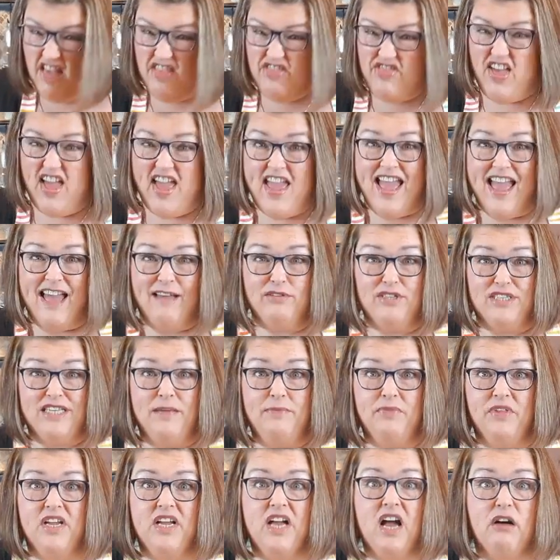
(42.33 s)
they have
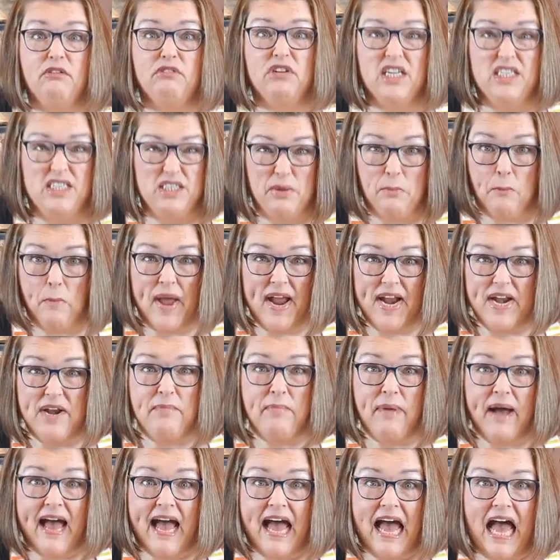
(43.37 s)
something called a tomato
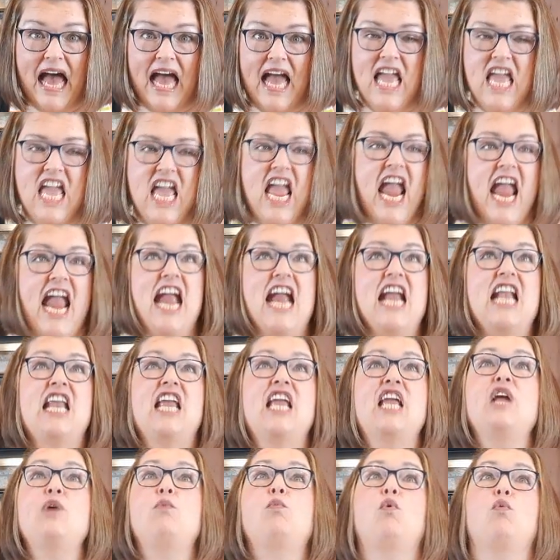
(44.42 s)
pie and
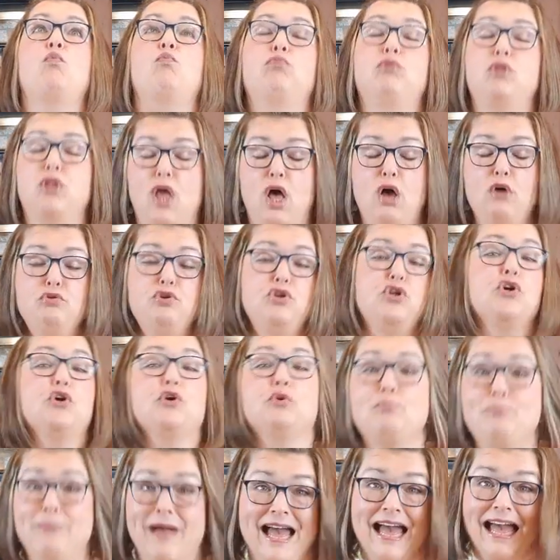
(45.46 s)
it will blow your
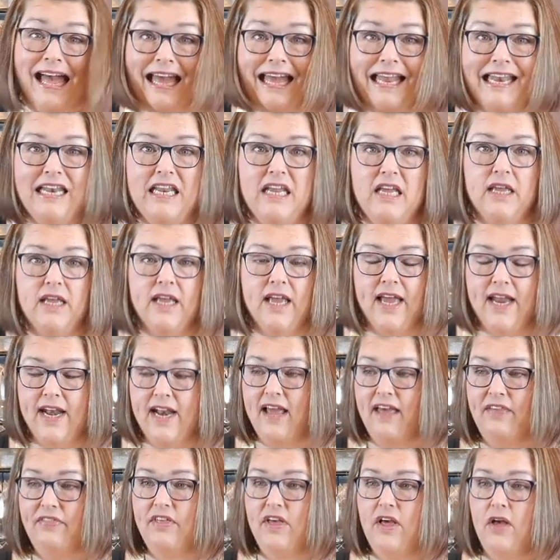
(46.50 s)
mind." And
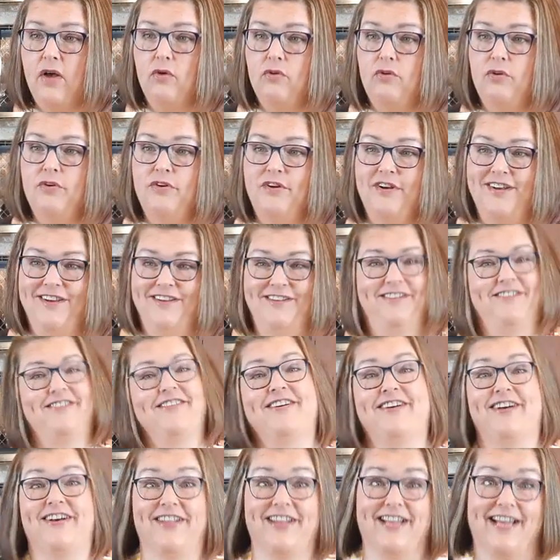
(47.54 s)
I thought,
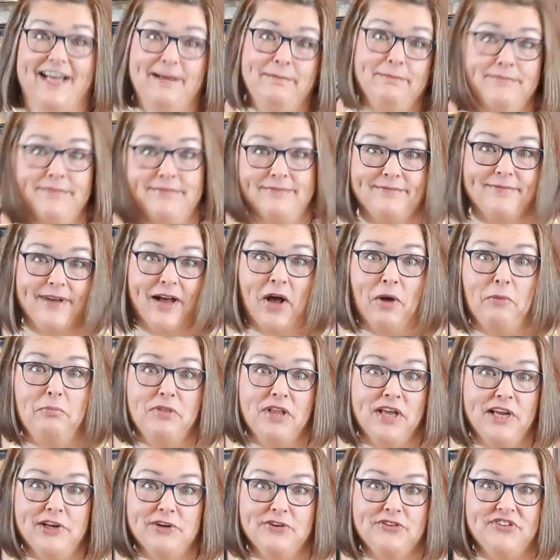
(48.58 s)
"Oh, I'll
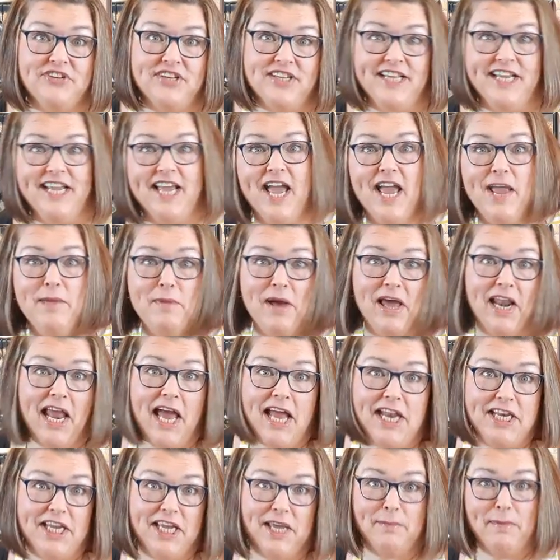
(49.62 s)
play your silly game. I
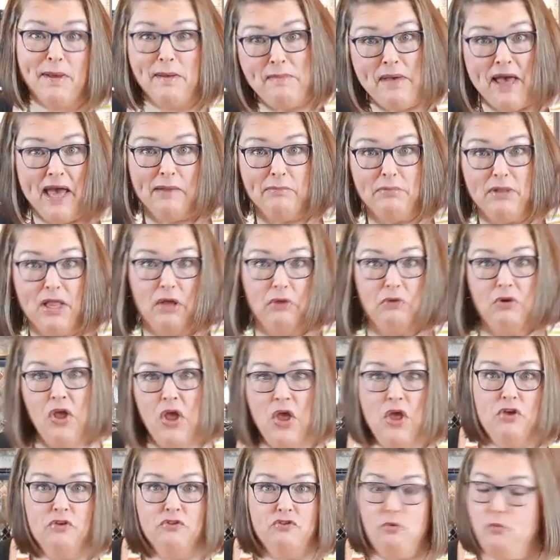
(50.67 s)
like to get my mind blown.
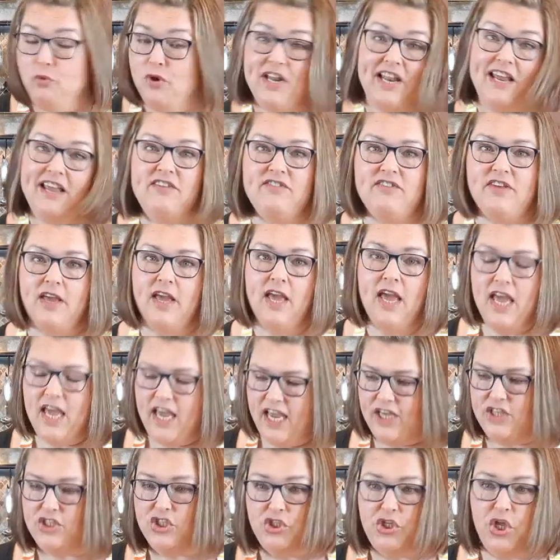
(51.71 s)
So what is it?"
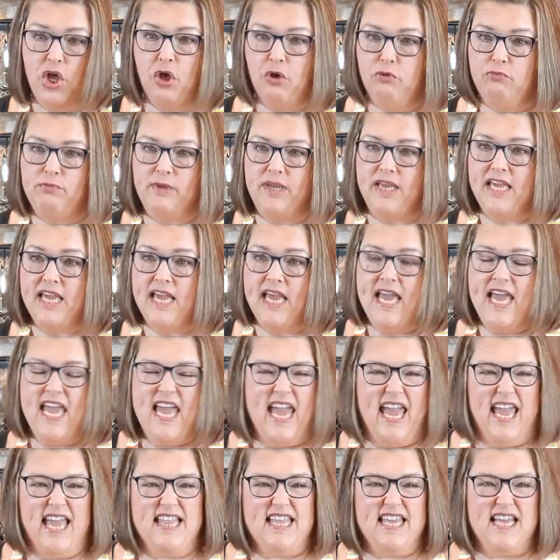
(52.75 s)
And she told me.
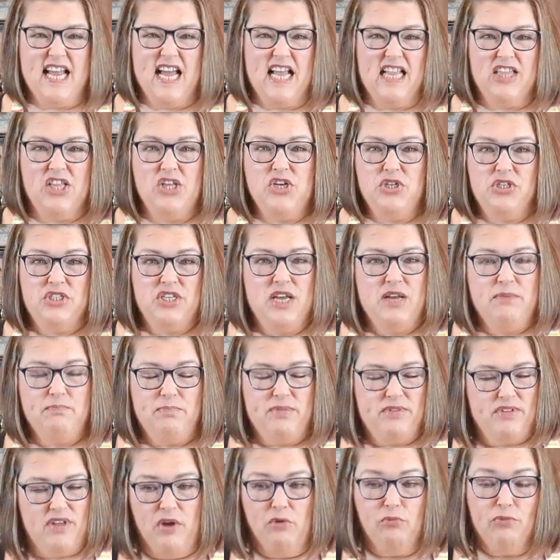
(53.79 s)
And then I looked
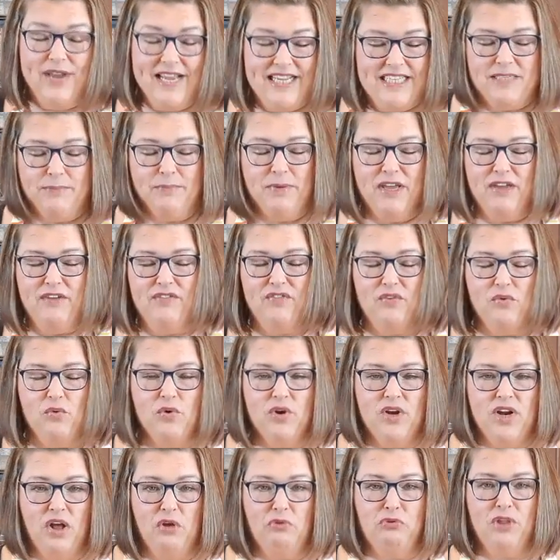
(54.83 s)
up a recipe for
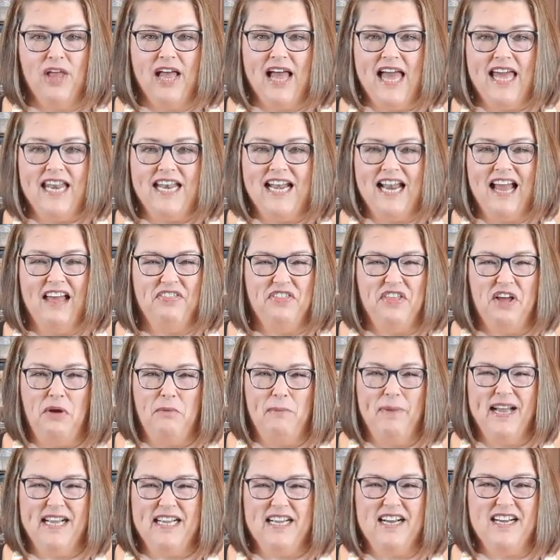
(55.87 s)
it online and I thought,
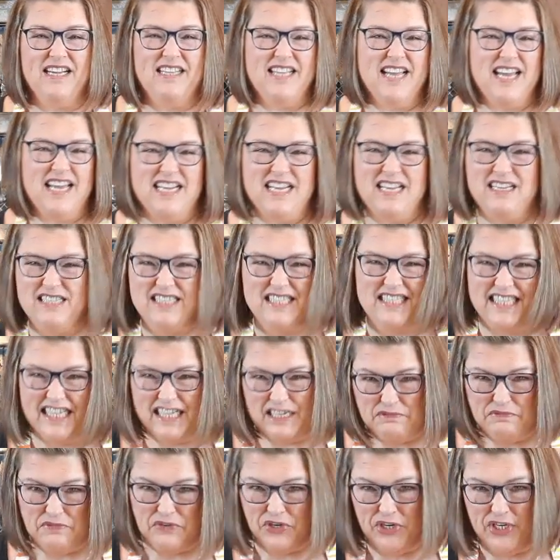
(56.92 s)
"My God, that doesn't
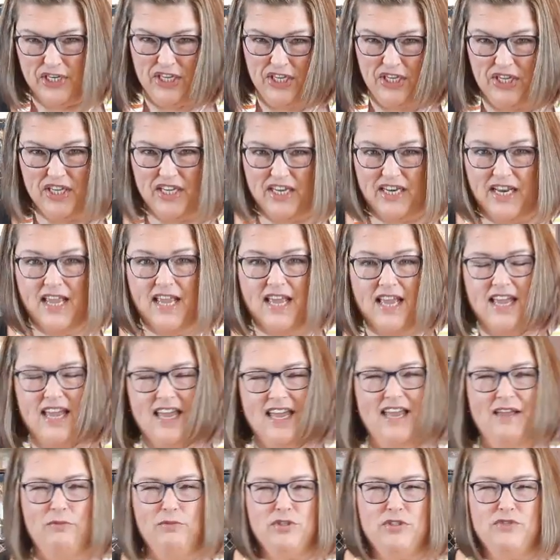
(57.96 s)
sound very good."
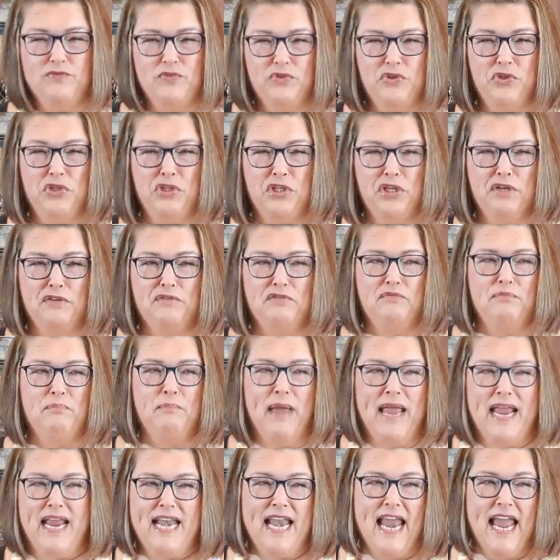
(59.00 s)
It was full of
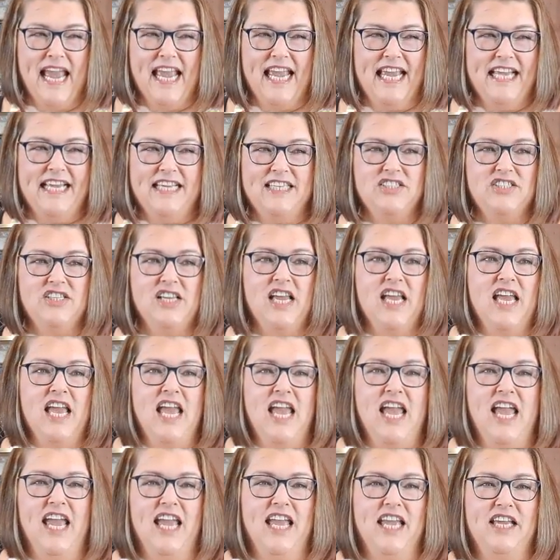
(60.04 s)
mayonnaise
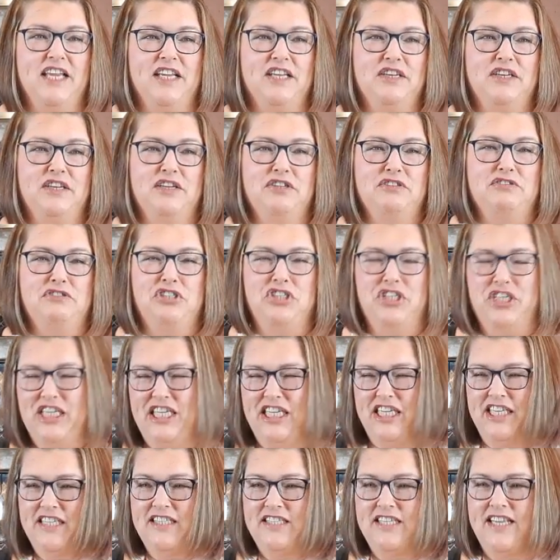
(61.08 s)
and
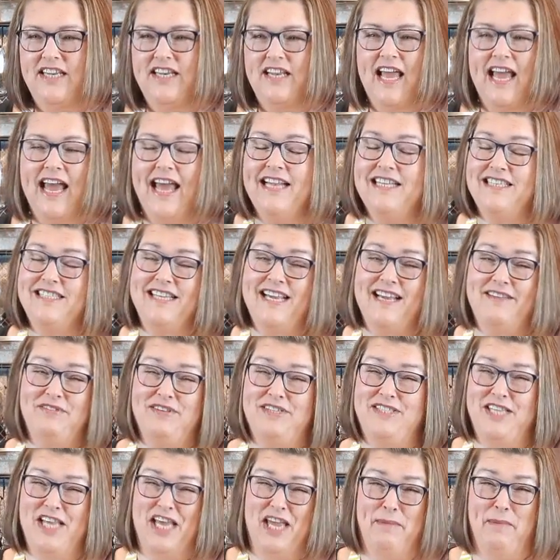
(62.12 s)
cheese, and I just have
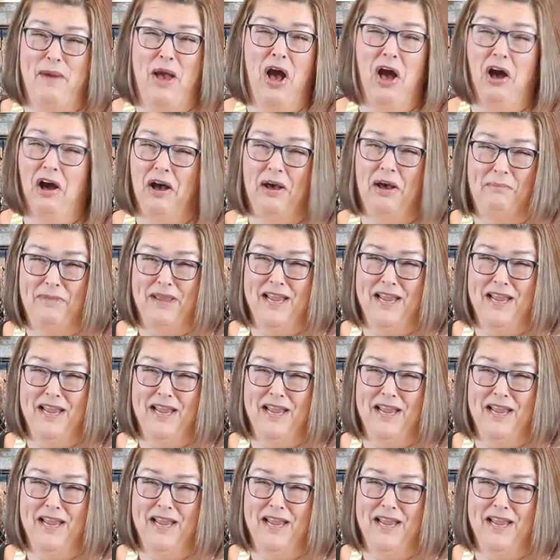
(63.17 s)
this thing about hot